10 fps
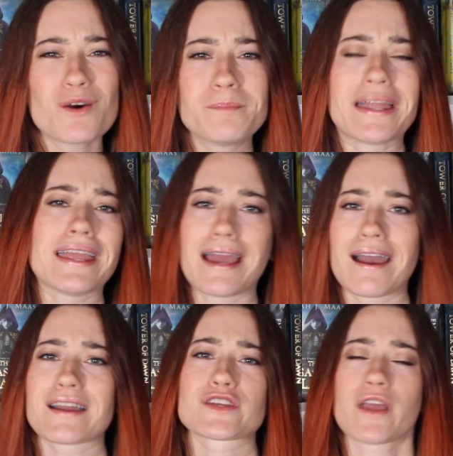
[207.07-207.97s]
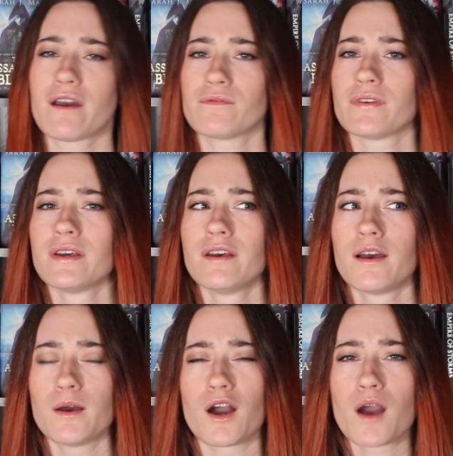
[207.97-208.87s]
many. I actually have
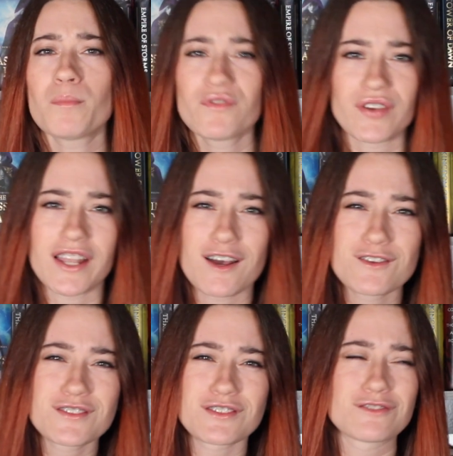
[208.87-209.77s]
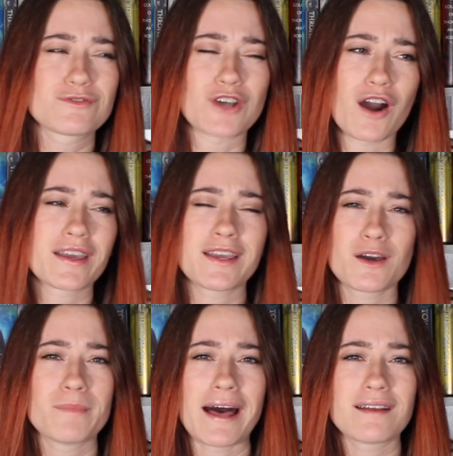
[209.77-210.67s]
a couple videos talking
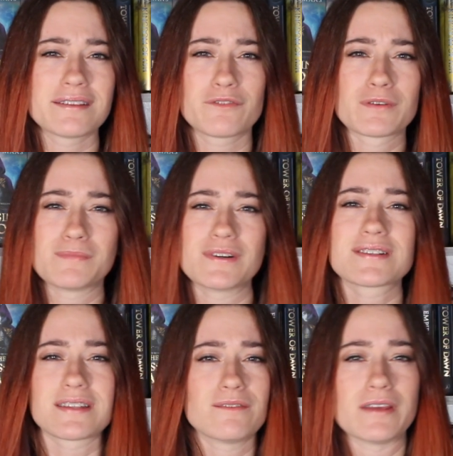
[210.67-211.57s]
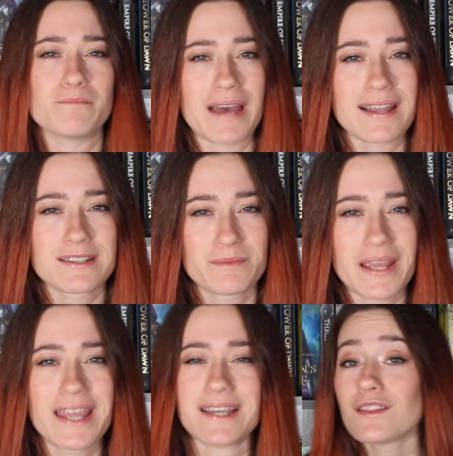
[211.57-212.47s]
about different books that have impacted
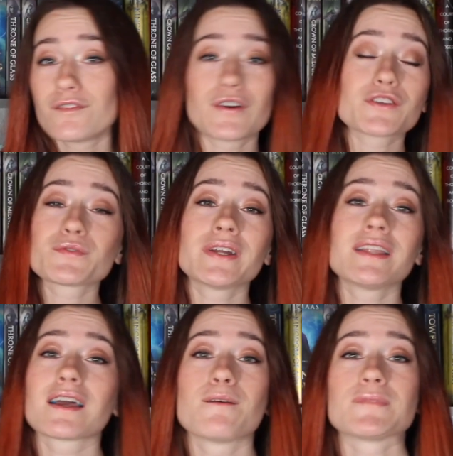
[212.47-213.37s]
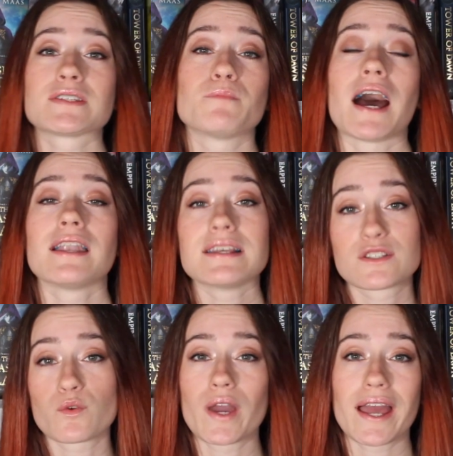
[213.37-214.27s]
me. The first one that comes to mind
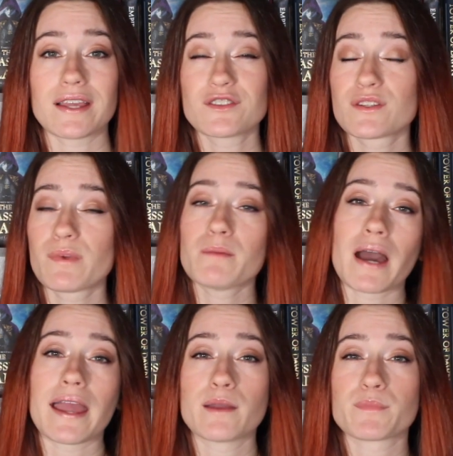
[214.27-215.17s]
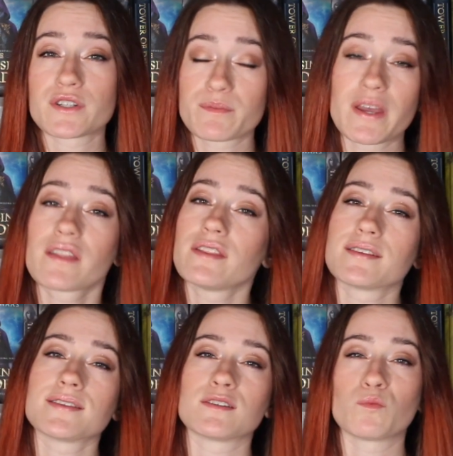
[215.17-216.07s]
is The Way I Used To Be by Amber Smith.
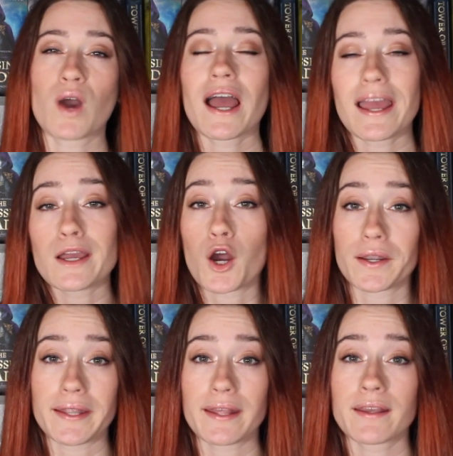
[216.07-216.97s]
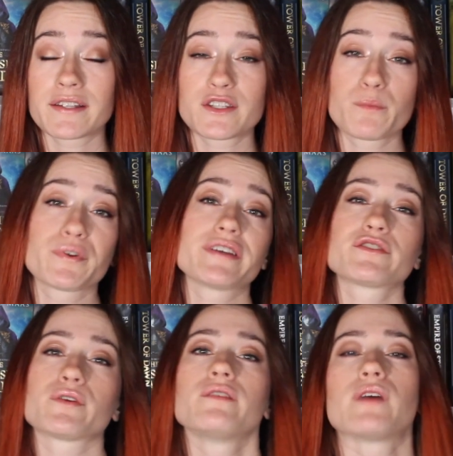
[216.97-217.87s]
This is a YA hard-hitting contemporary
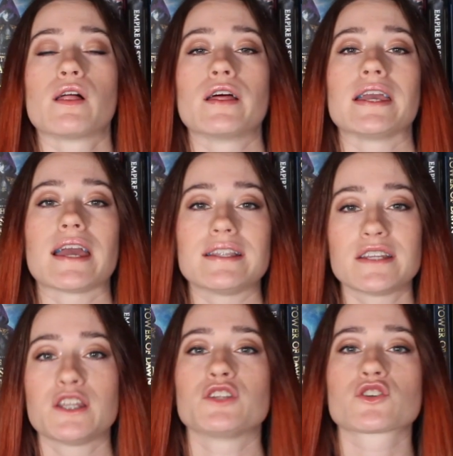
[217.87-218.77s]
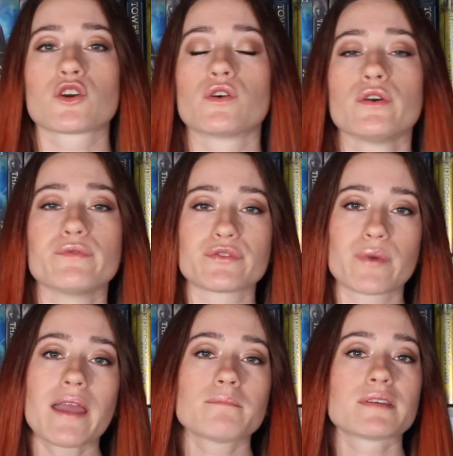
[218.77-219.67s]
story following a teenage girl who was
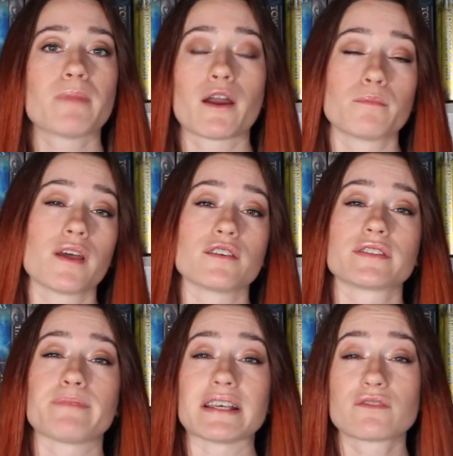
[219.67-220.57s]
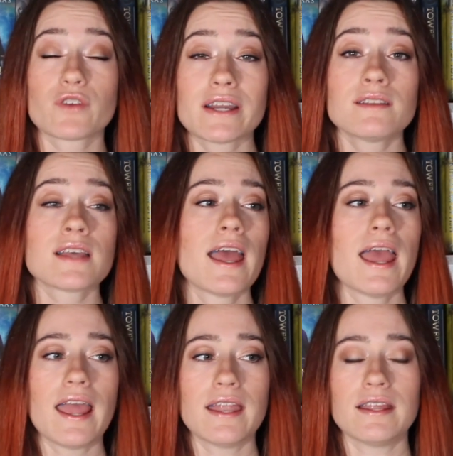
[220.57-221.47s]
raped by her brother's best friend,
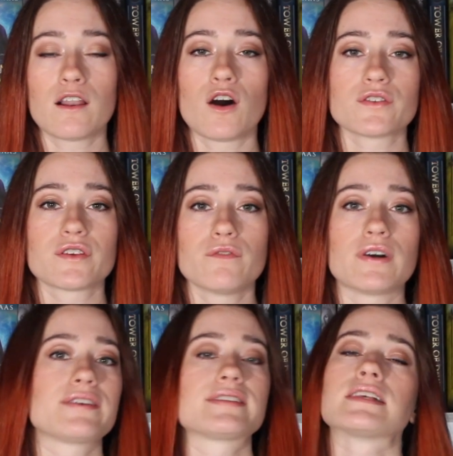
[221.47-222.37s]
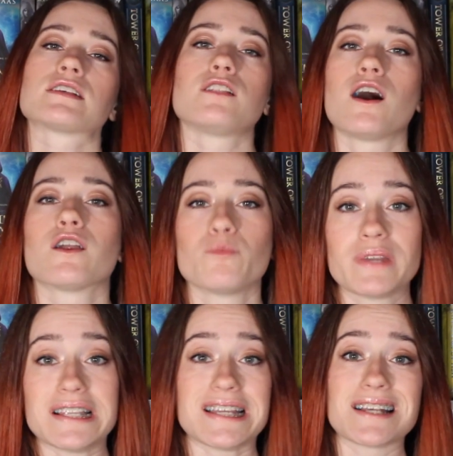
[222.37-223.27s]
and it also focuses a lot on
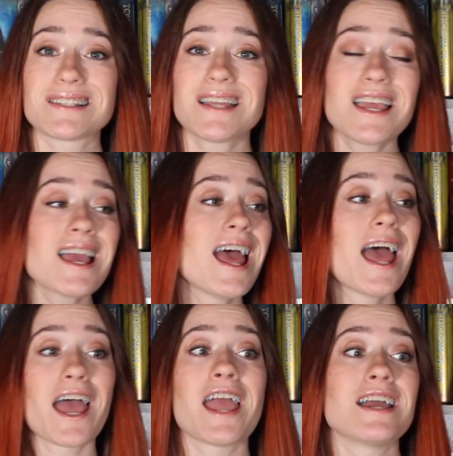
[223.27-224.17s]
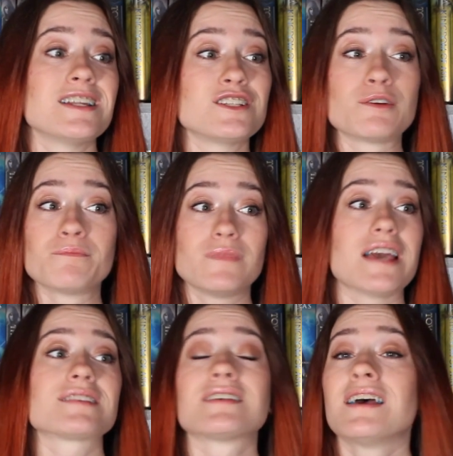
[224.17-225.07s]
PTSD, and
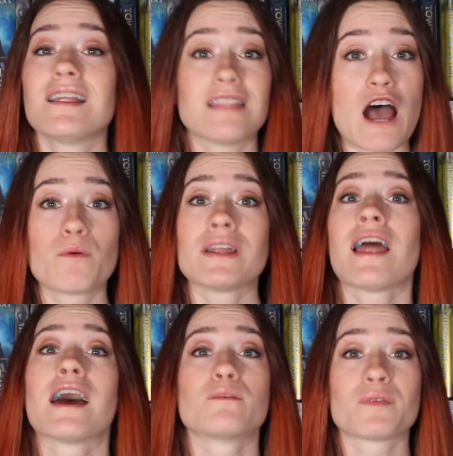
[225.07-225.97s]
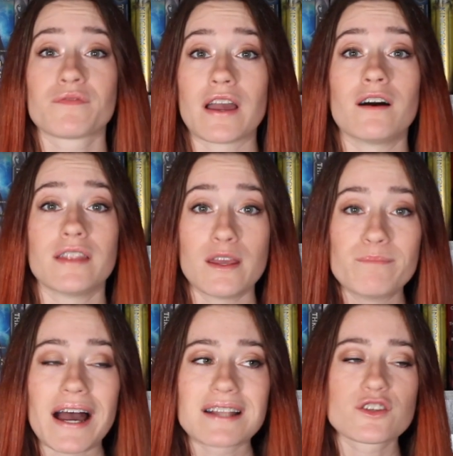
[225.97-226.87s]
yes, that one had a profound
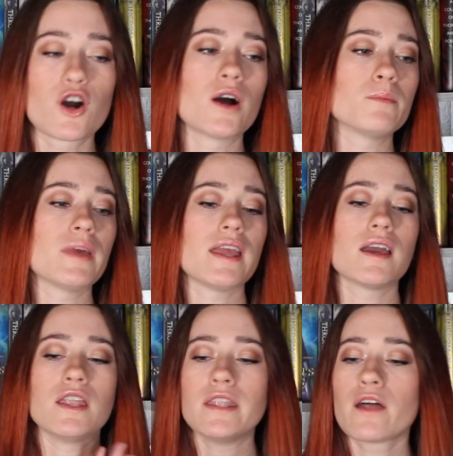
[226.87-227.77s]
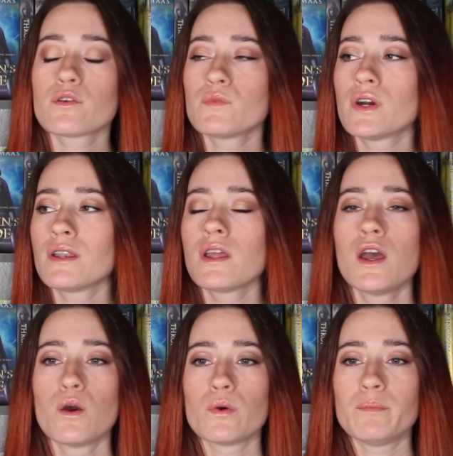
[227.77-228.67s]
impact on me. Another one
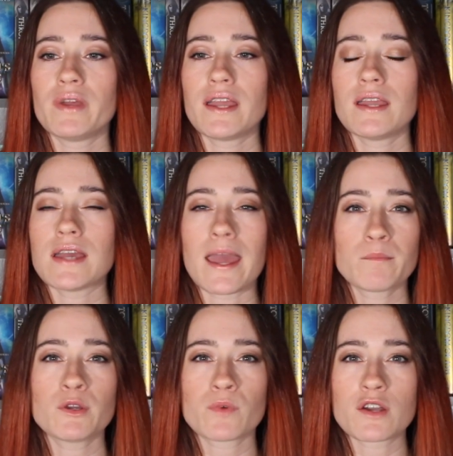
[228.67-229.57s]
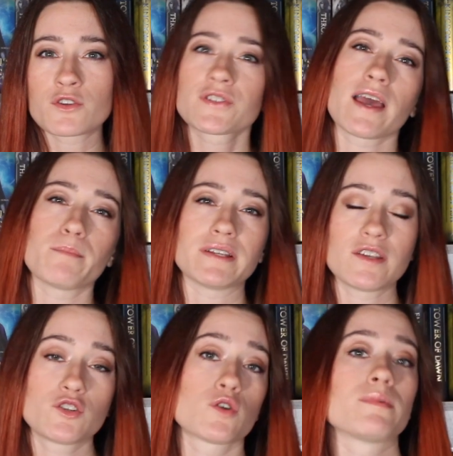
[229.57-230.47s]
would be Amy Rogers' Epic
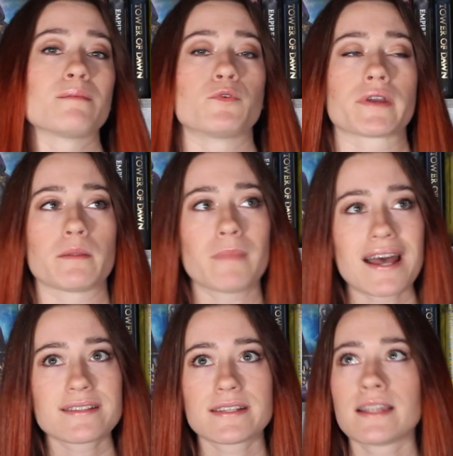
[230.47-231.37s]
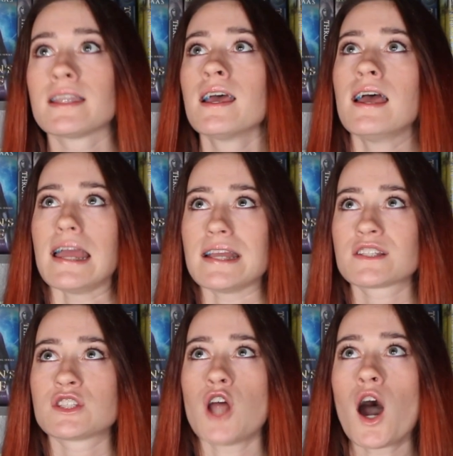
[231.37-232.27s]
Detour by Morgan Matson.
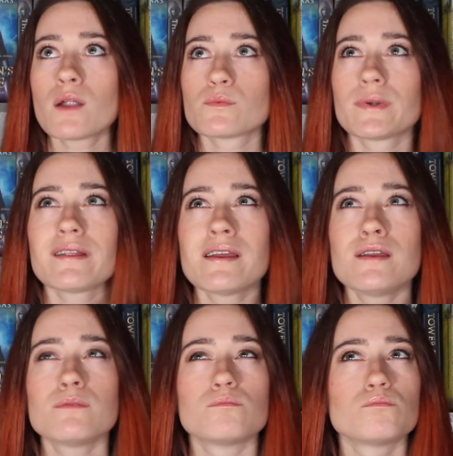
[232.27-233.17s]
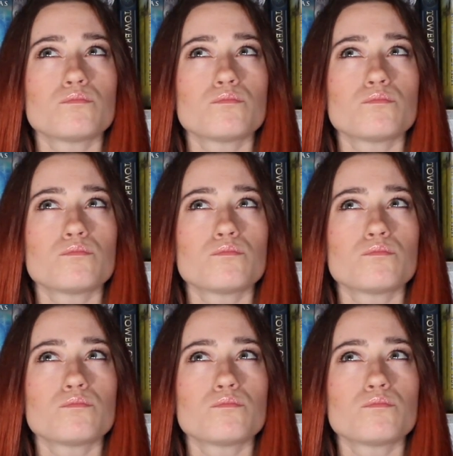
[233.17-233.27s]
It's not really